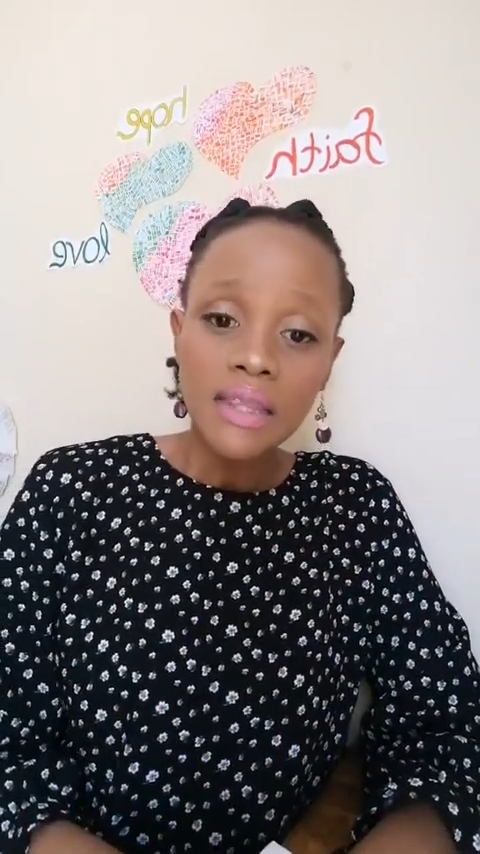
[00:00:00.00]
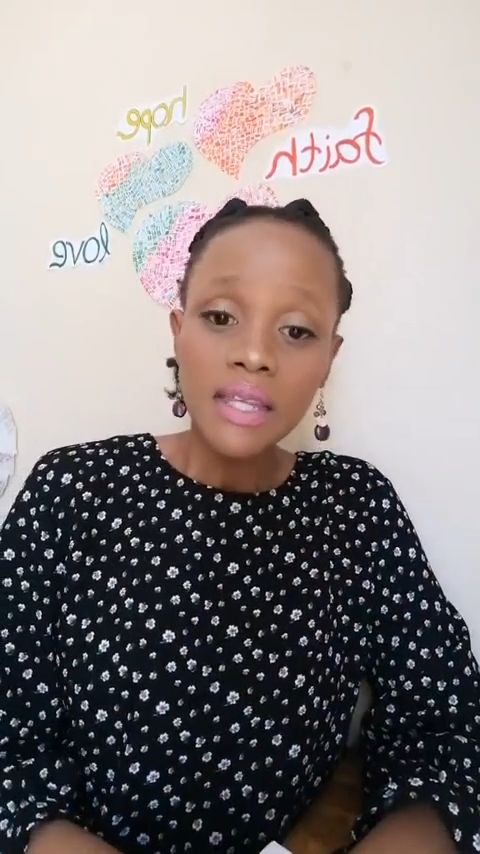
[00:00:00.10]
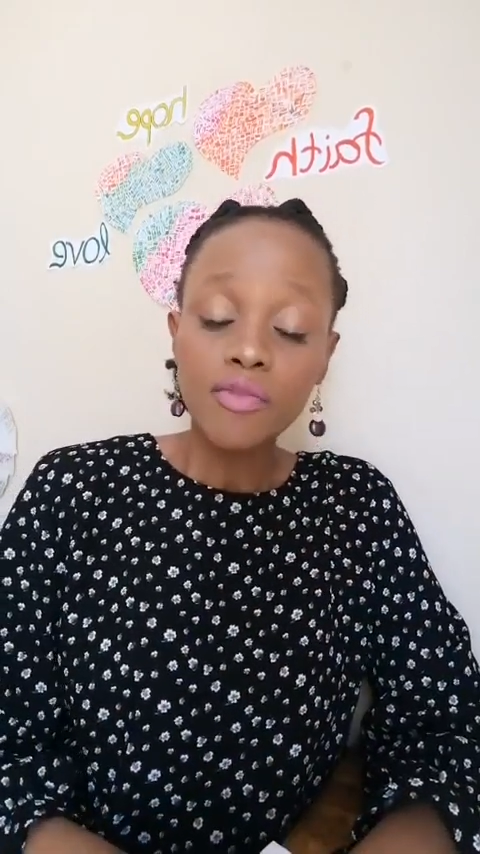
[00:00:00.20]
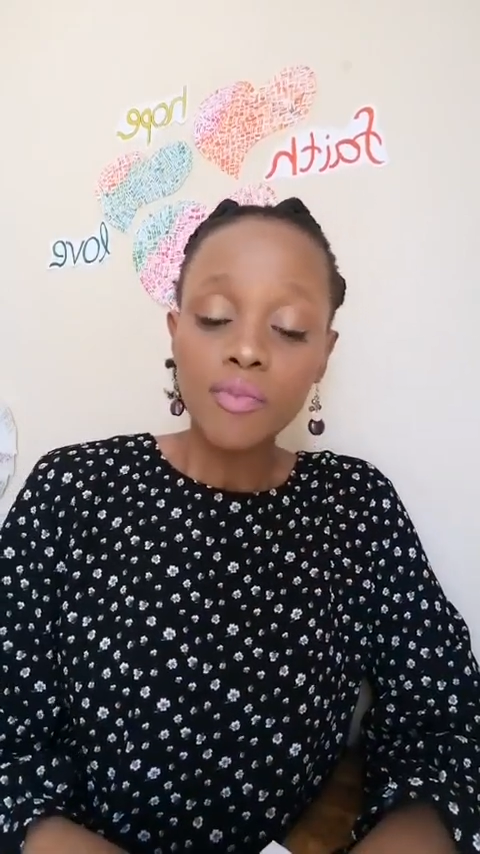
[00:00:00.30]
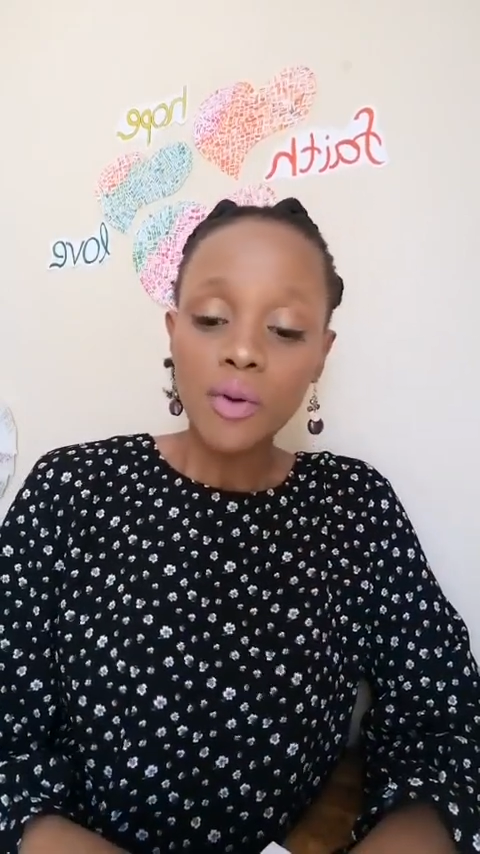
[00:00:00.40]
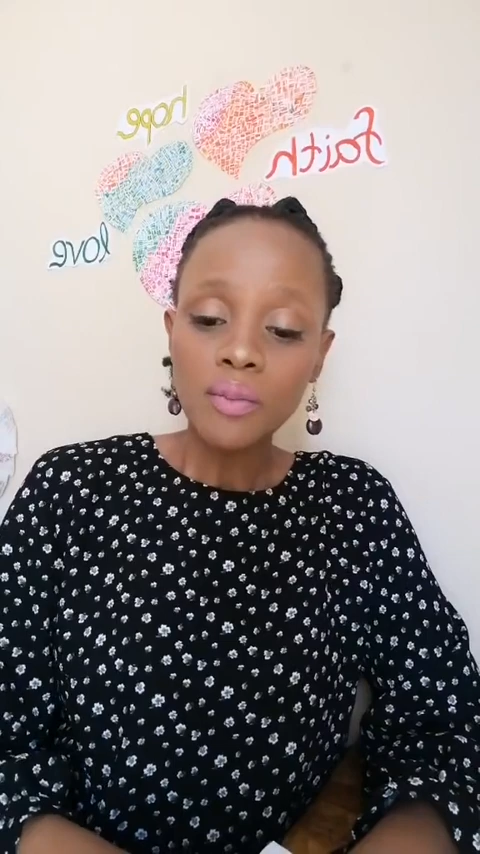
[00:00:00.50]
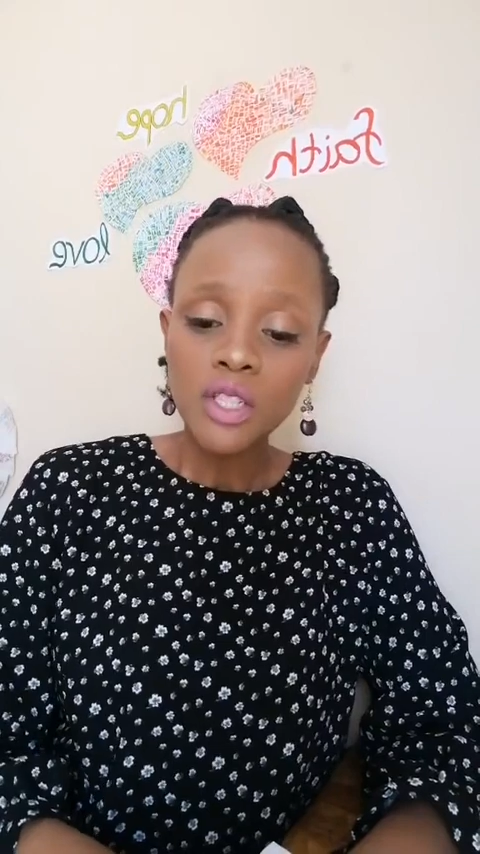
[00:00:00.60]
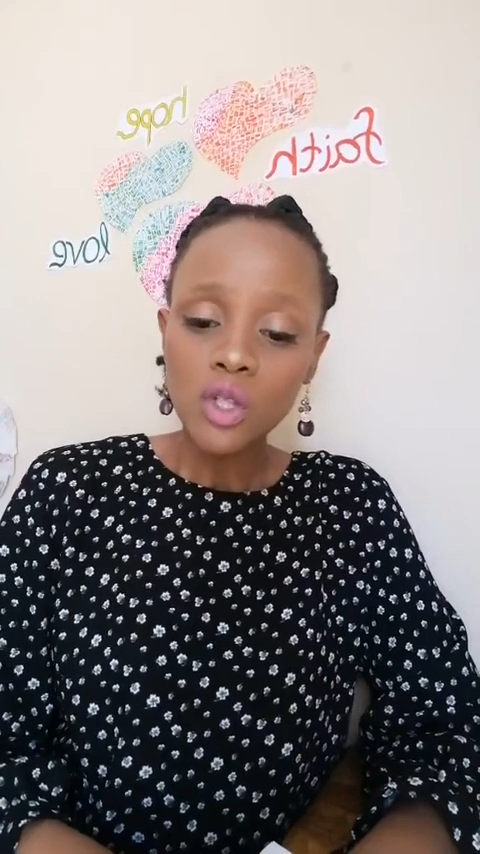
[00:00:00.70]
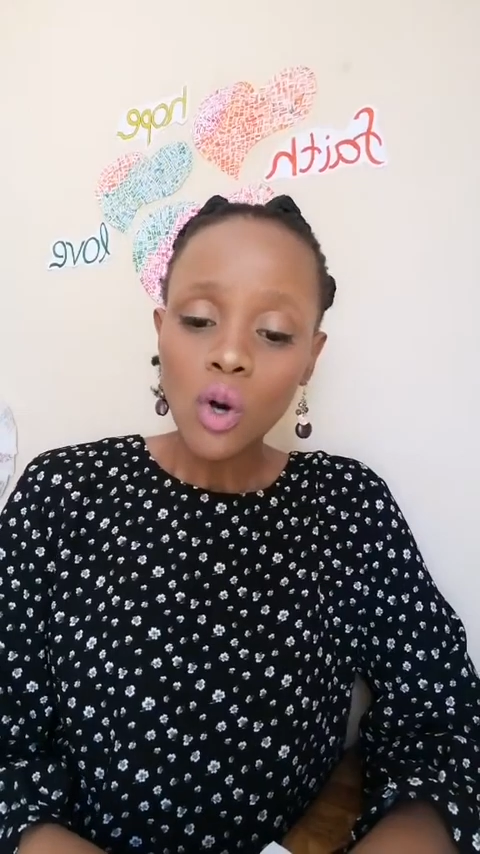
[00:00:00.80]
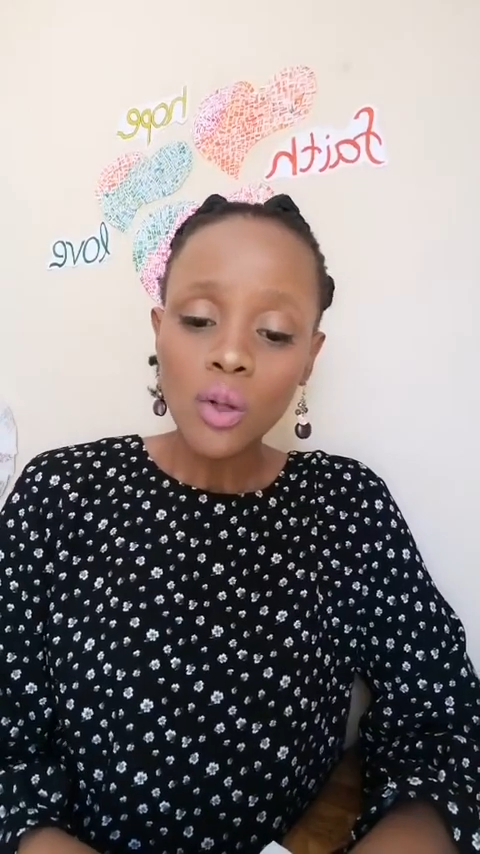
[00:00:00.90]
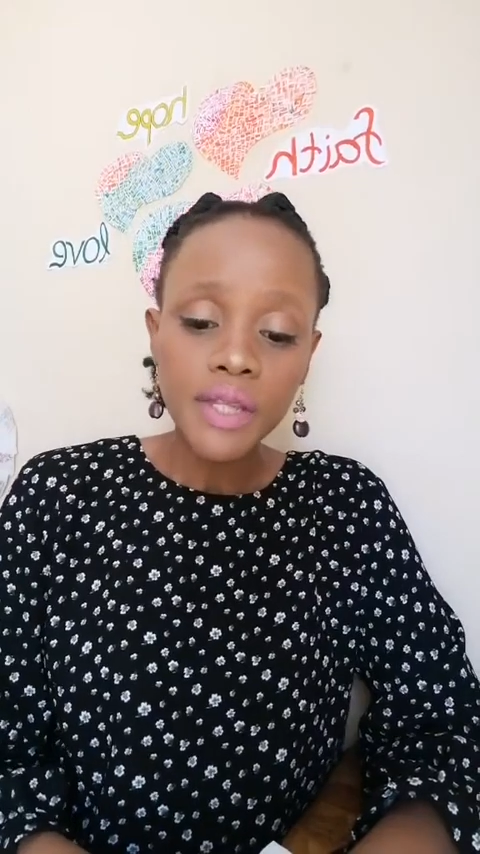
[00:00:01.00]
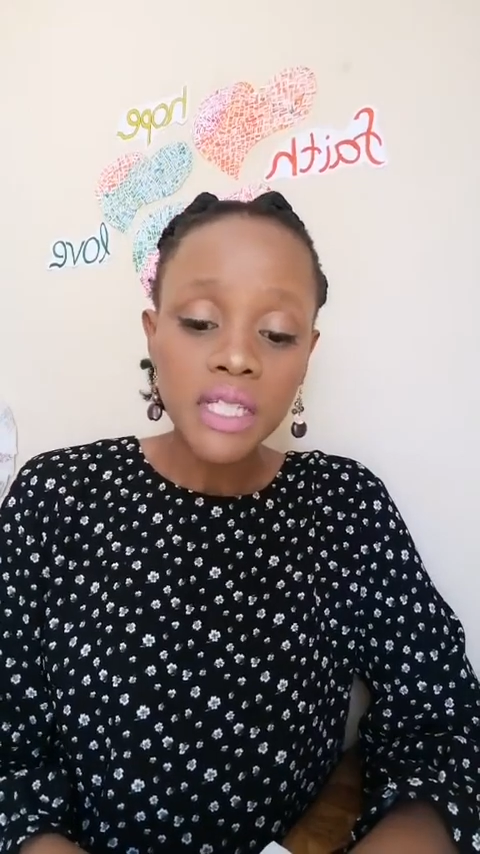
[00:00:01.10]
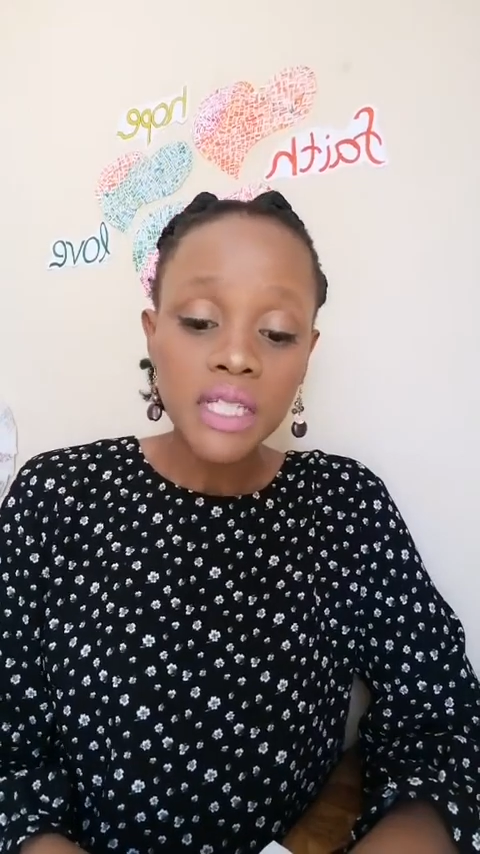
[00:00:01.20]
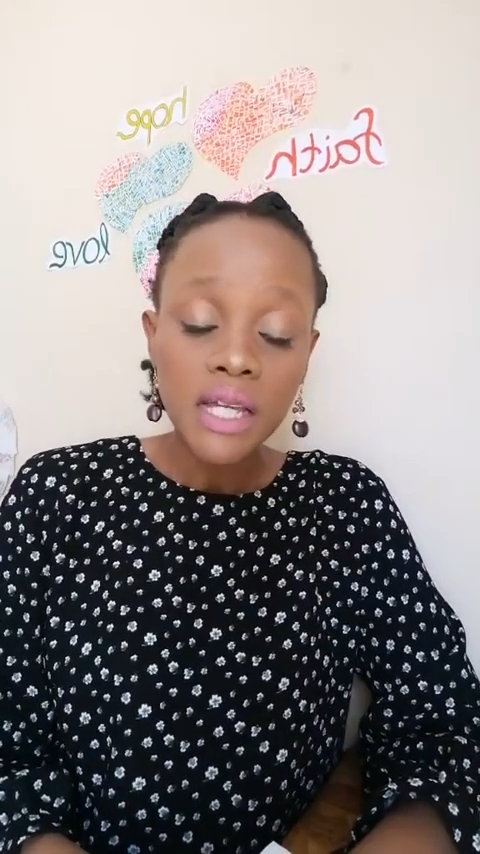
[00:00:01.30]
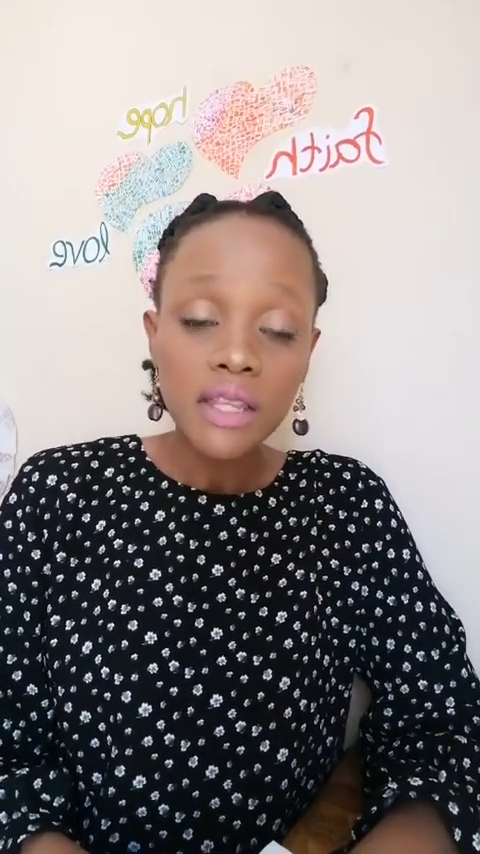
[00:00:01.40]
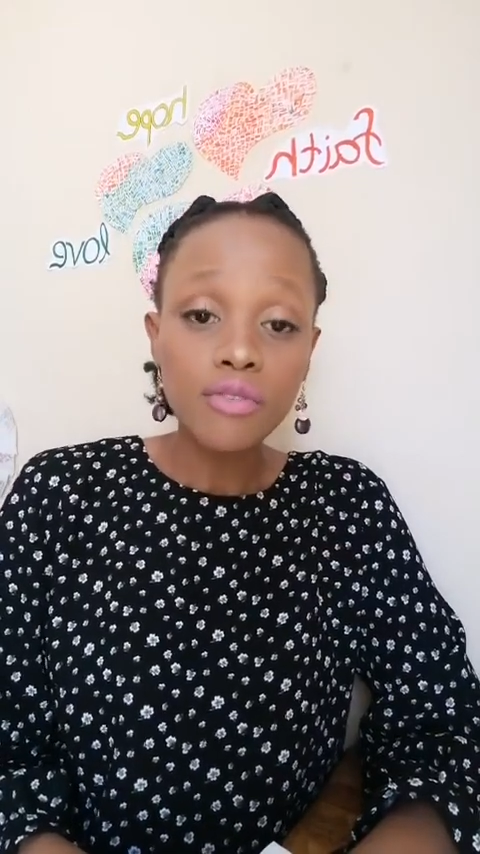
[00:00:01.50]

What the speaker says: They've promised all things,